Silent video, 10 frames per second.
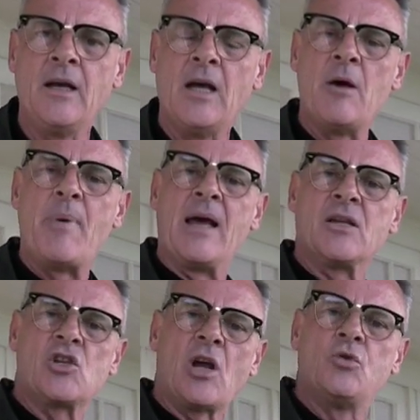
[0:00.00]
about
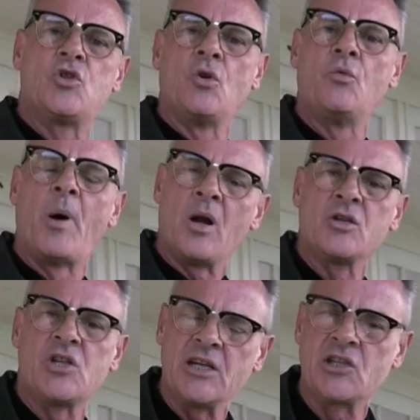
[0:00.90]
social
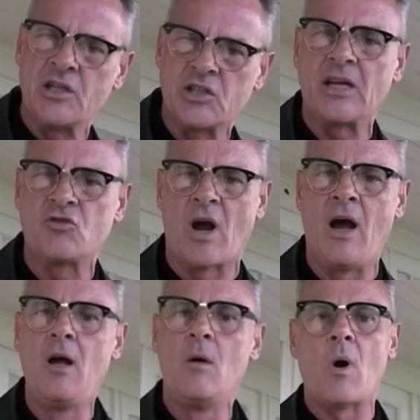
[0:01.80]
politics, etc.,
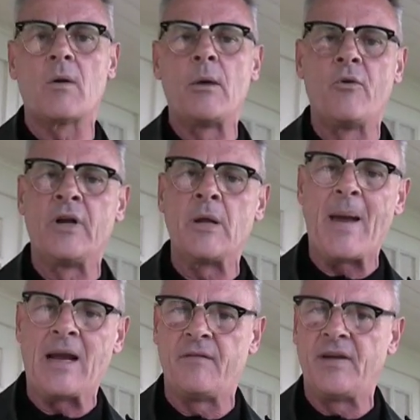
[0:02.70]
while they were in the
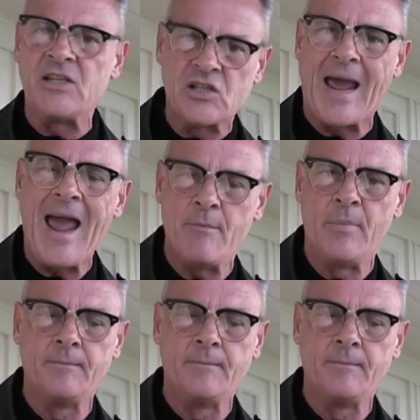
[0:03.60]
back of his cab.